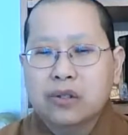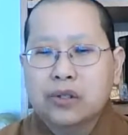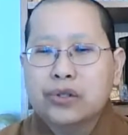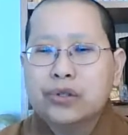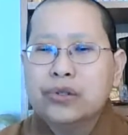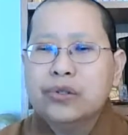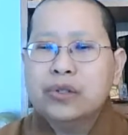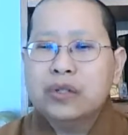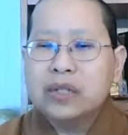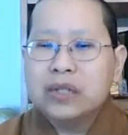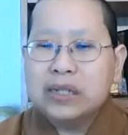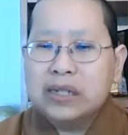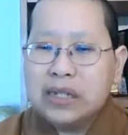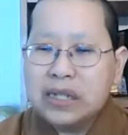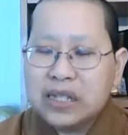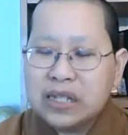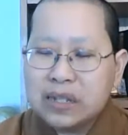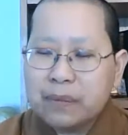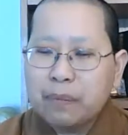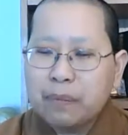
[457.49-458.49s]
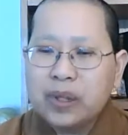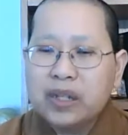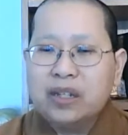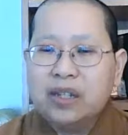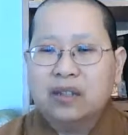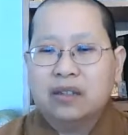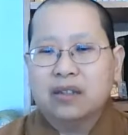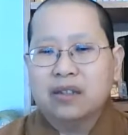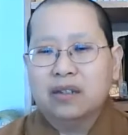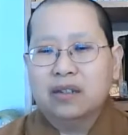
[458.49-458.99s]
to
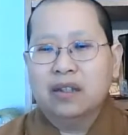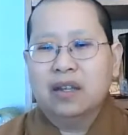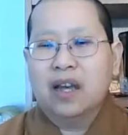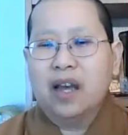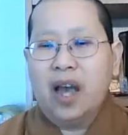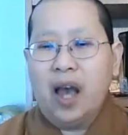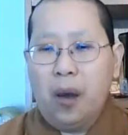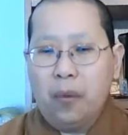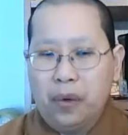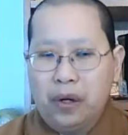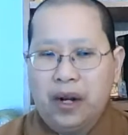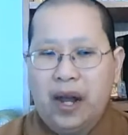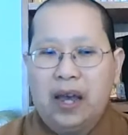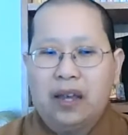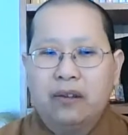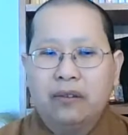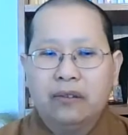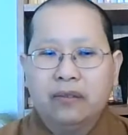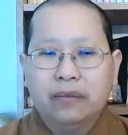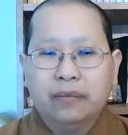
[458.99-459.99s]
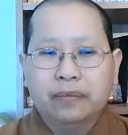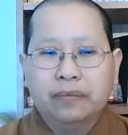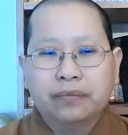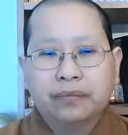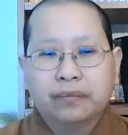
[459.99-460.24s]
discipline our life.